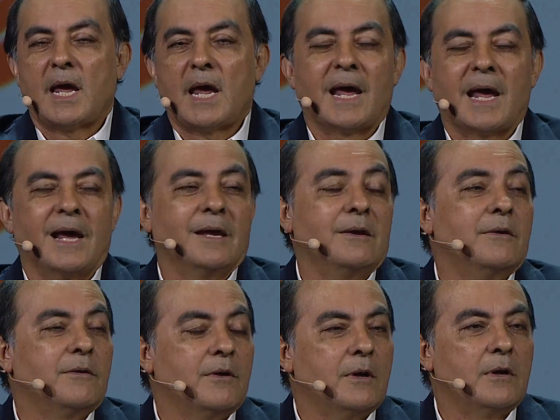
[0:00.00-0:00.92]

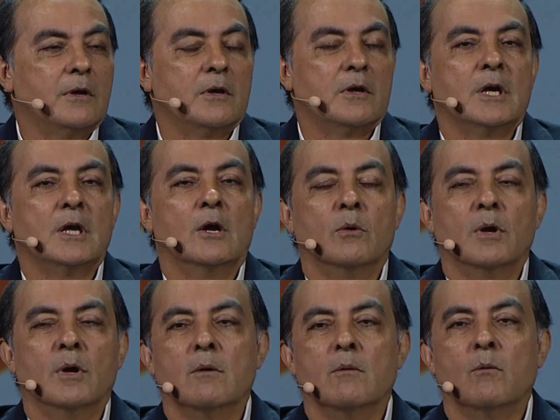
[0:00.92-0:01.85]
And, you
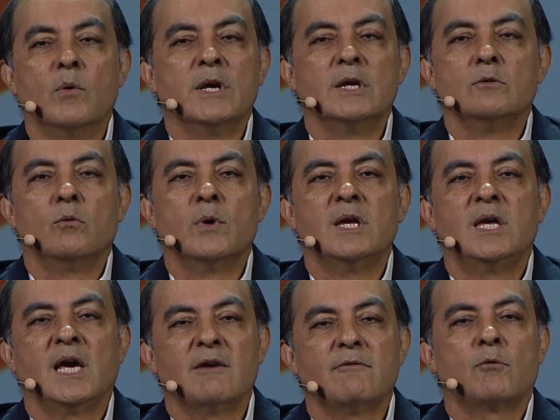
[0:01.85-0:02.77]
know, we
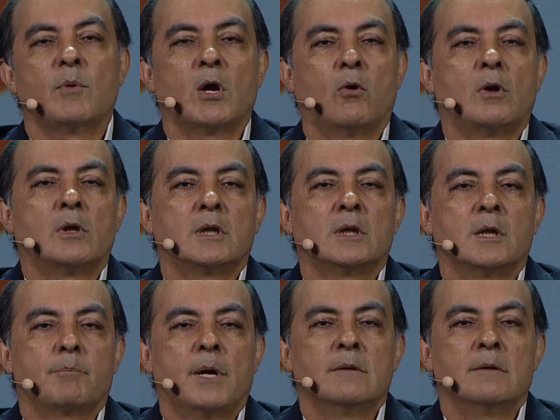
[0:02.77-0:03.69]
gave away all the
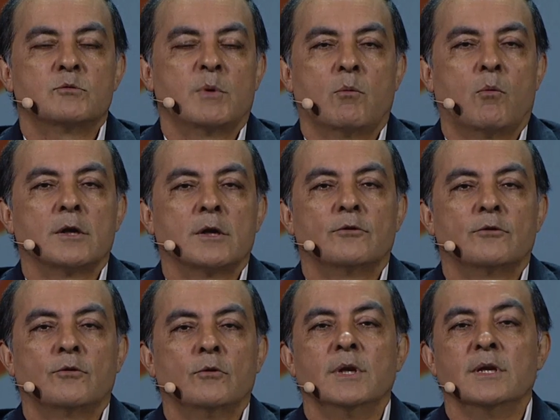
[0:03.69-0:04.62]
lip balms we wanted
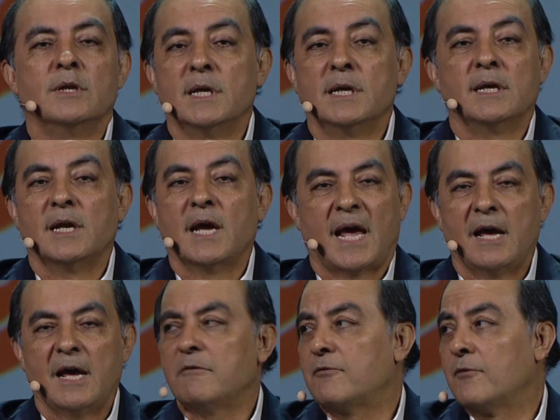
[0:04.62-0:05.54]
to in a day and a
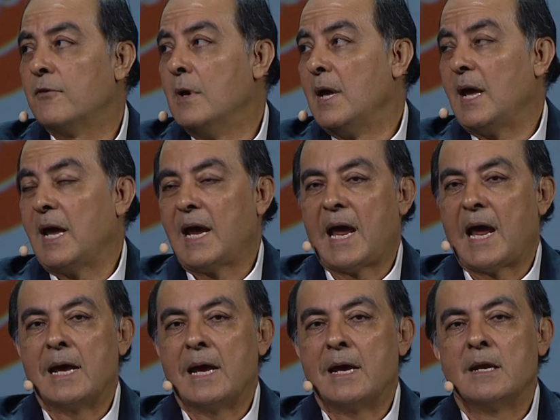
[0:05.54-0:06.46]
half.
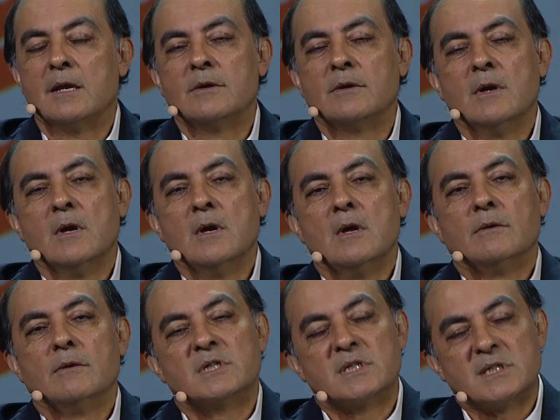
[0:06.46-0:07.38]
And
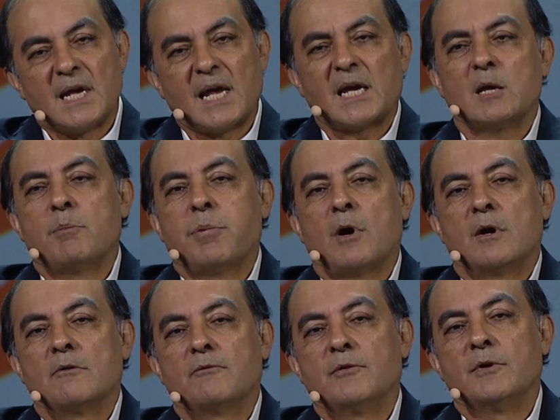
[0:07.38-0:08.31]
the second
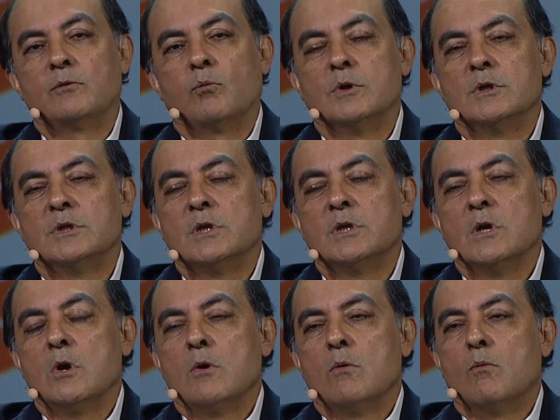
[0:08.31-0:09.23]
part of it was
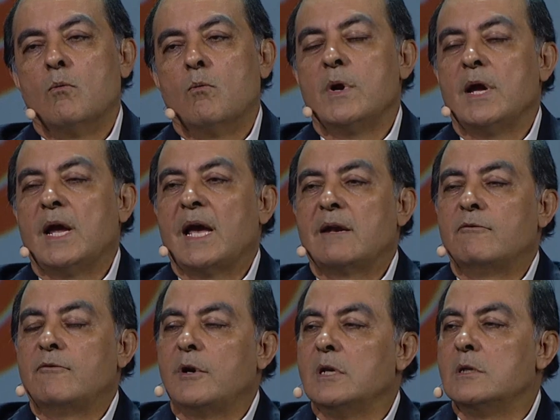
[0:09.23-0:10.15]
we had a
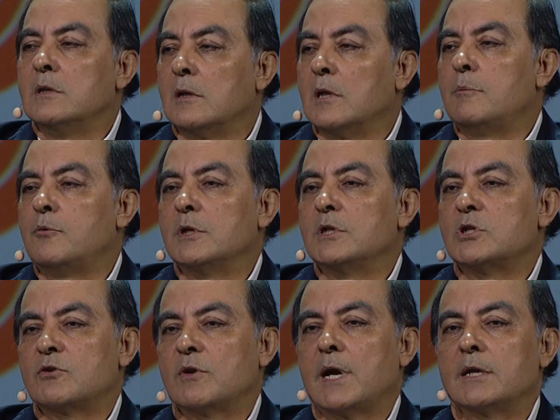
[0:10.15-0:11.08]
very deliberate
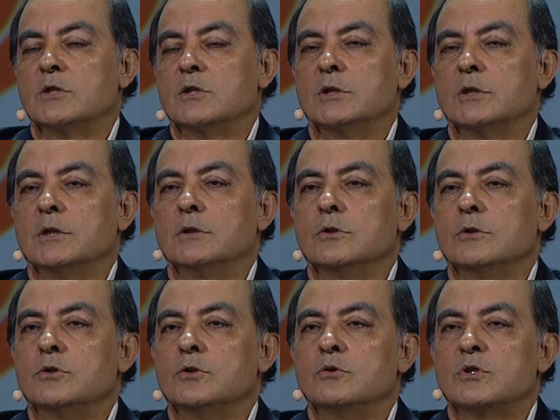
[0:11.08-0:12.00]
strategy
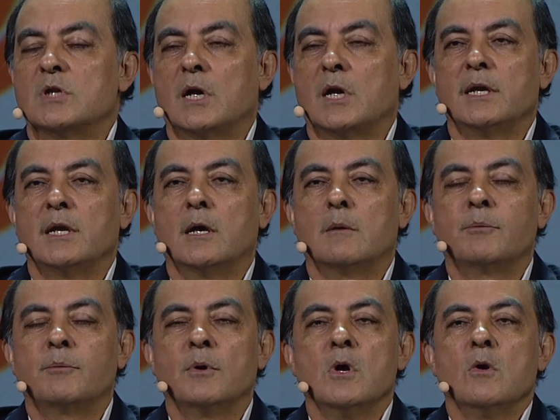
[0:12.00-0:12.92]
to sign
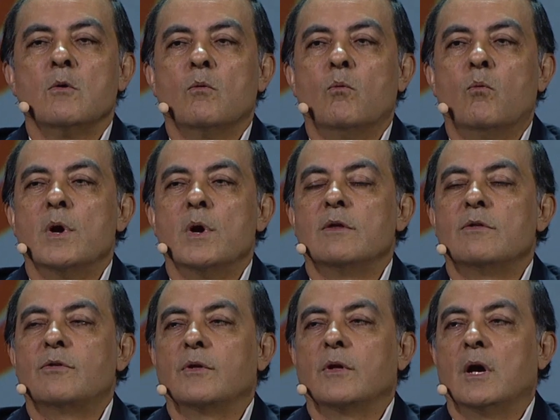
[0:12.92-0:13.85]
up
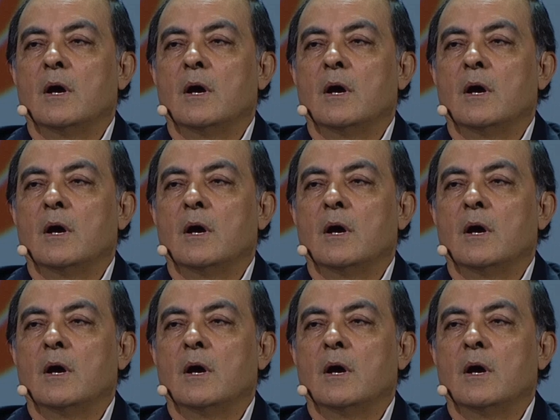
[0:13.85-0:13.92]
with